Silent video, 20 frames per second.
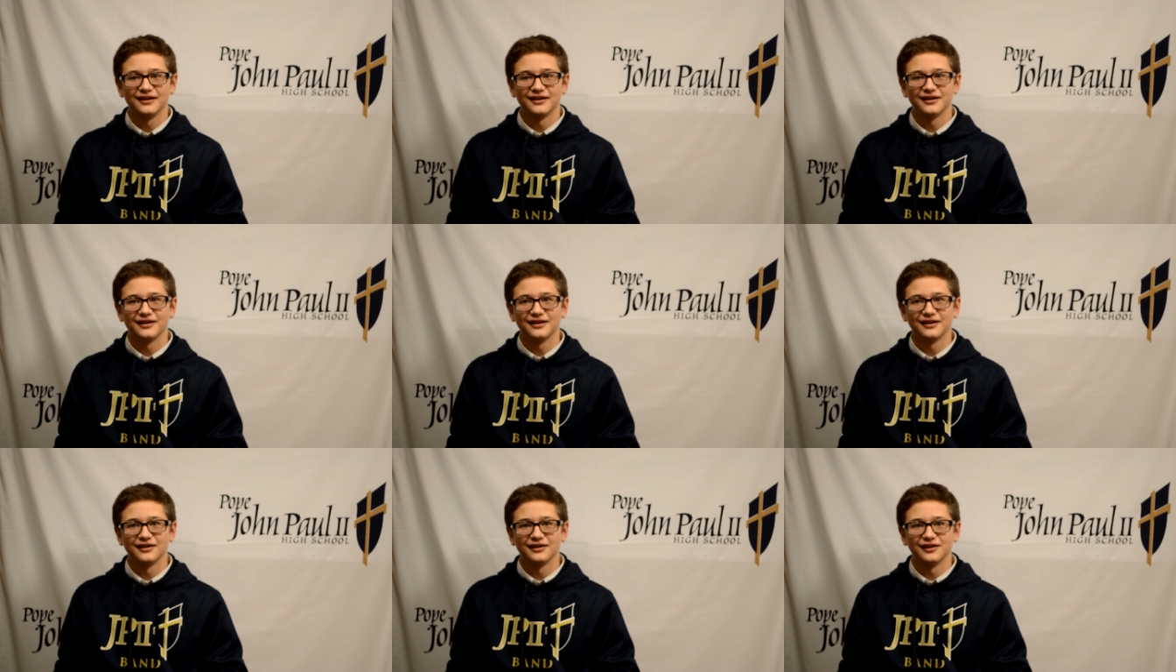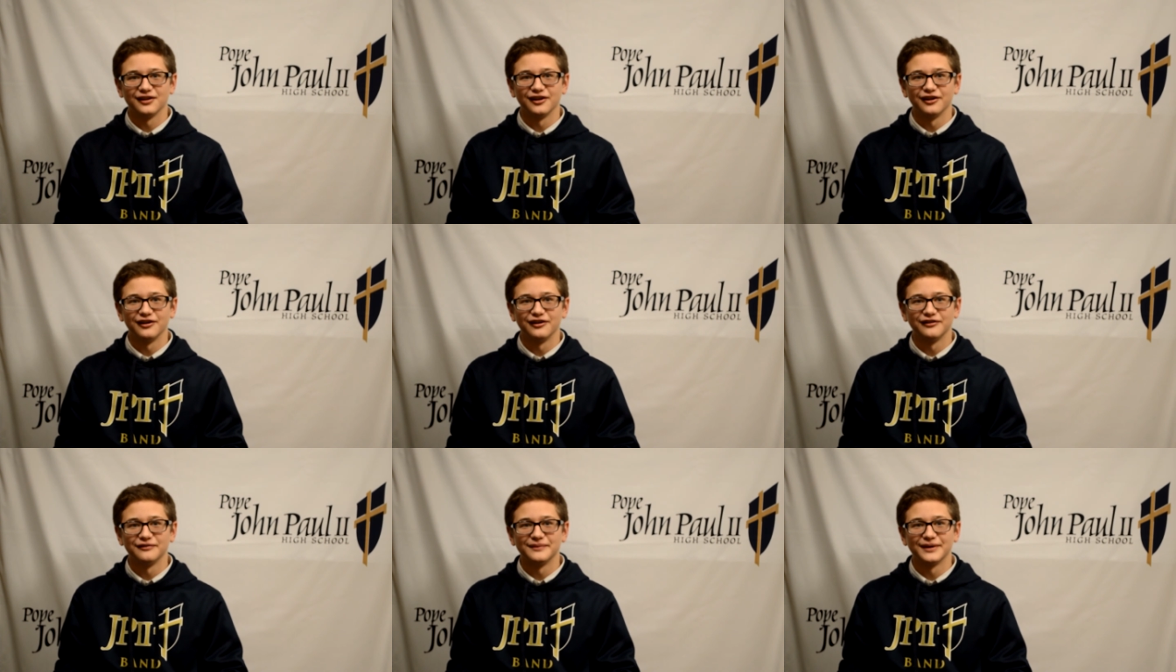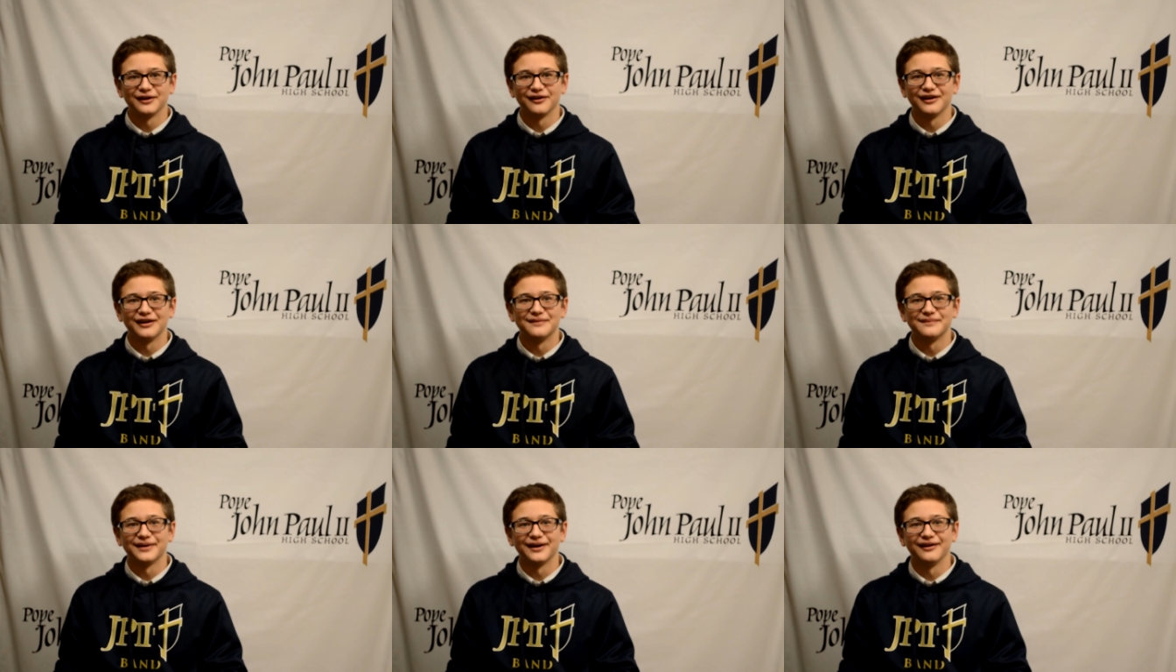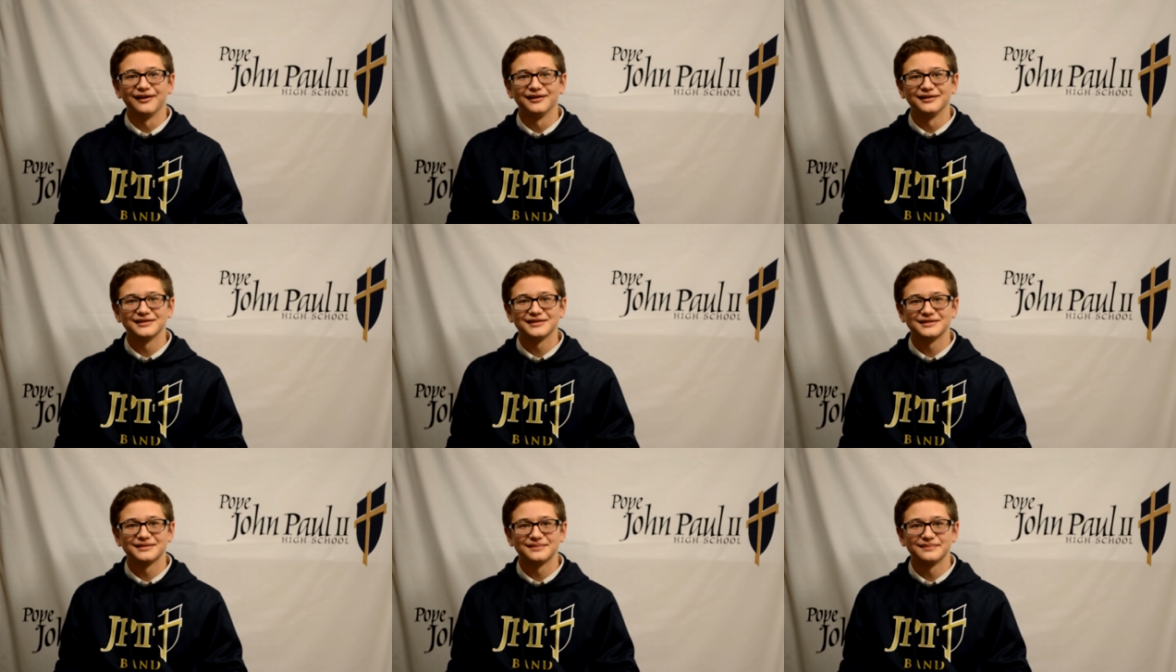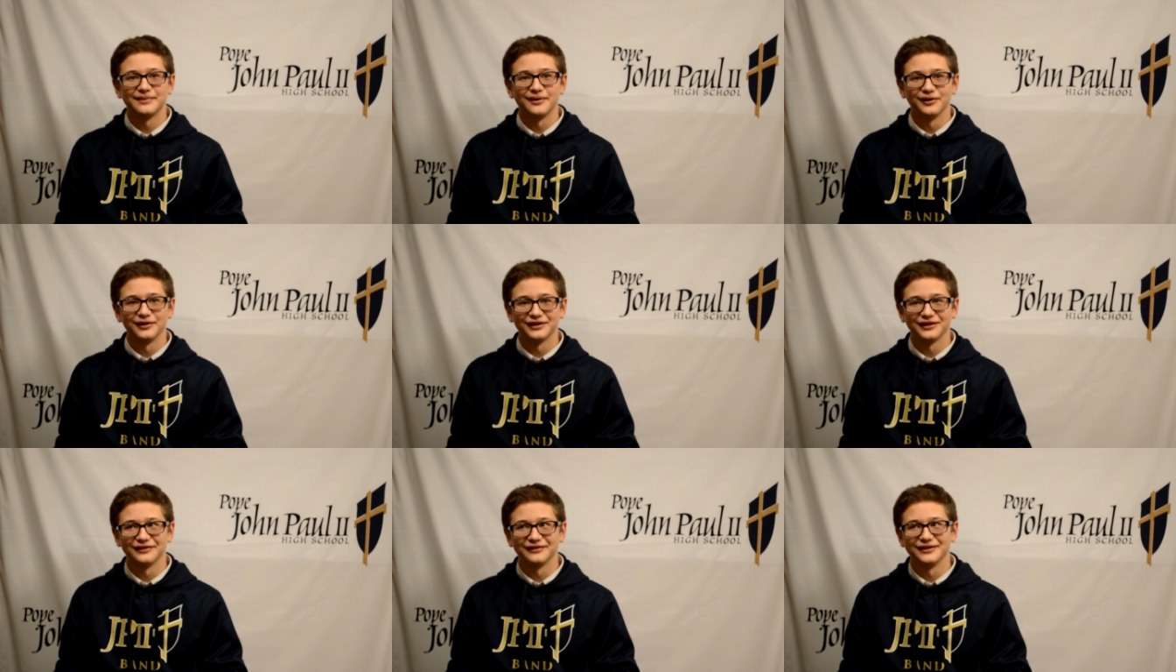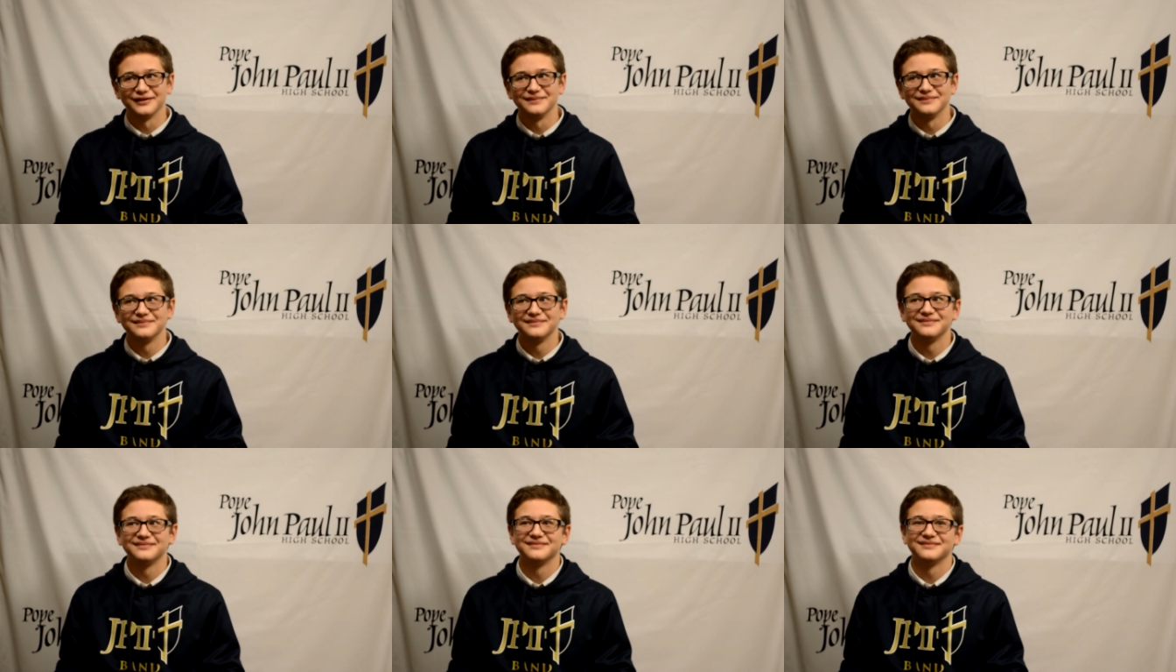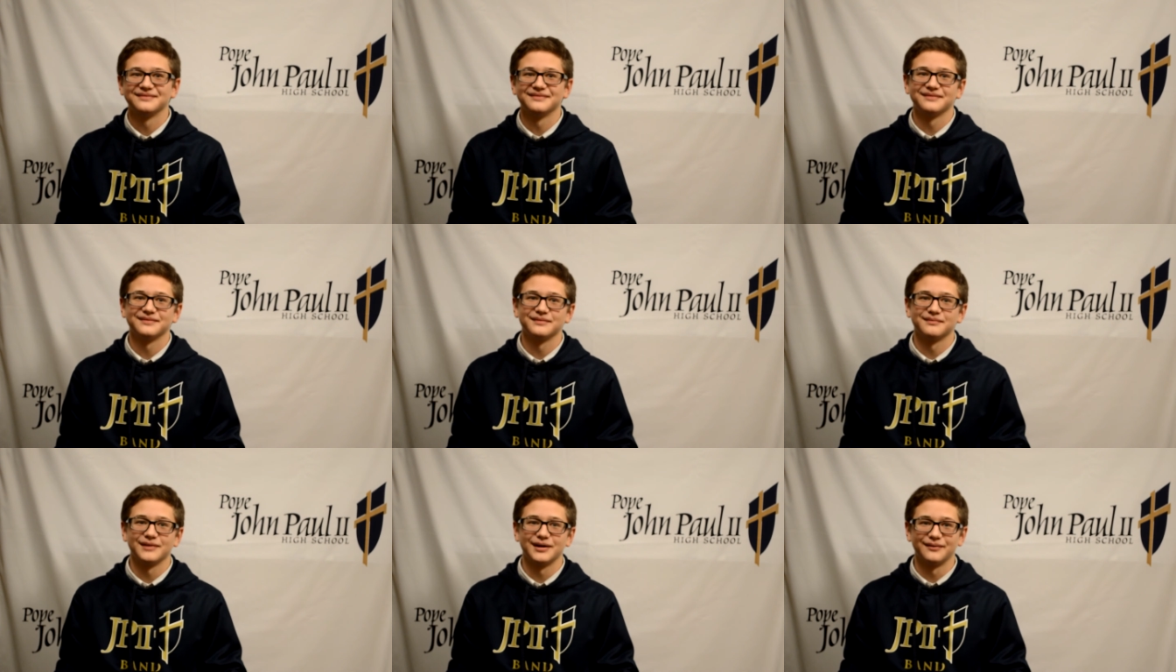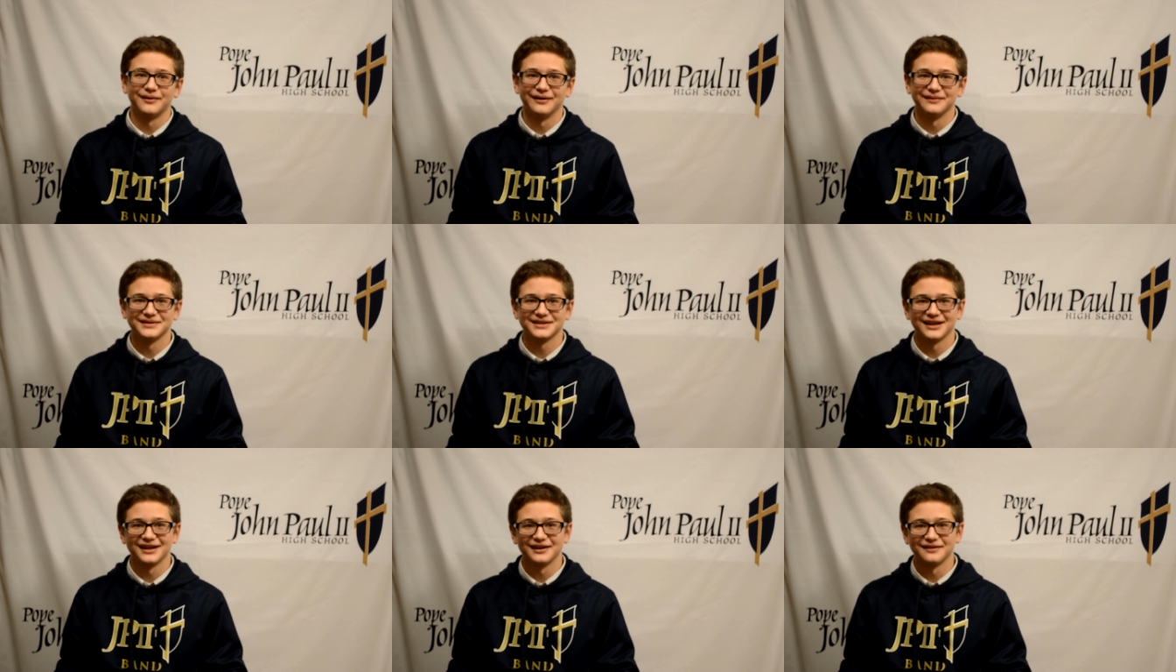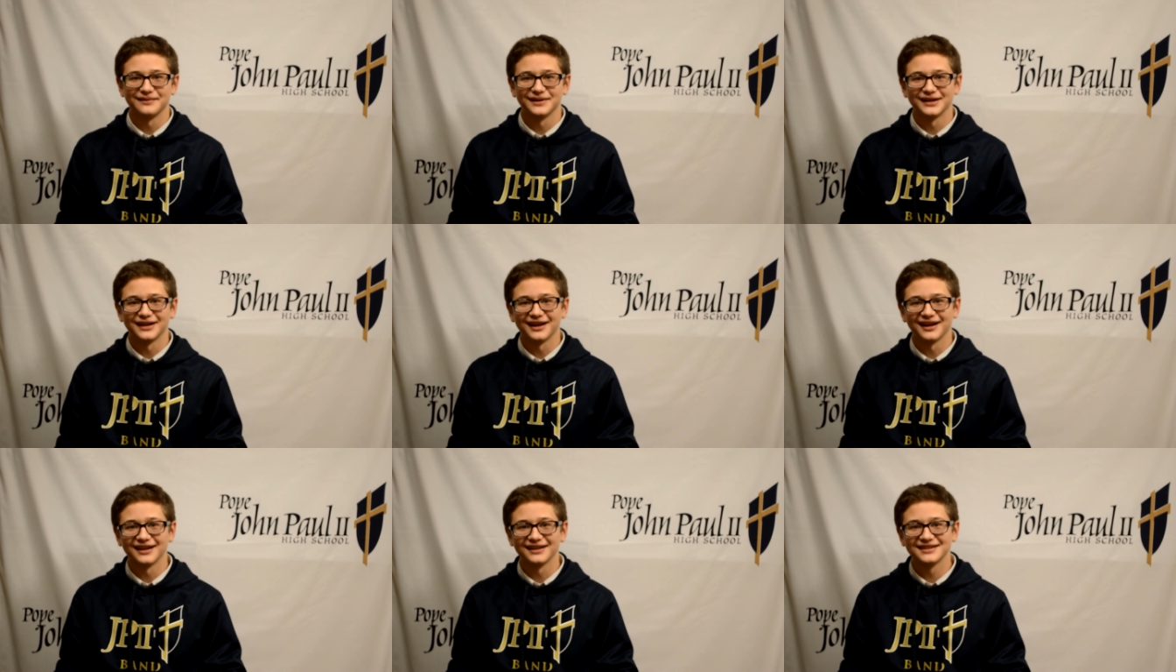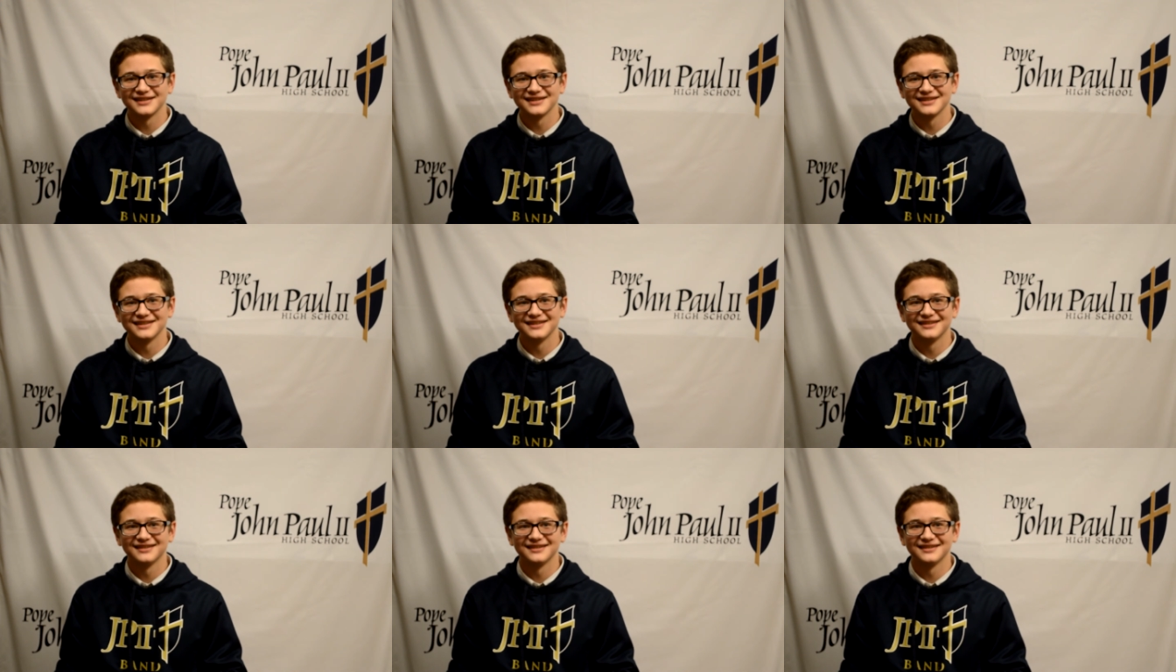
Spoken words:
Love my grandparents, both of them, my mom's side and my dad's.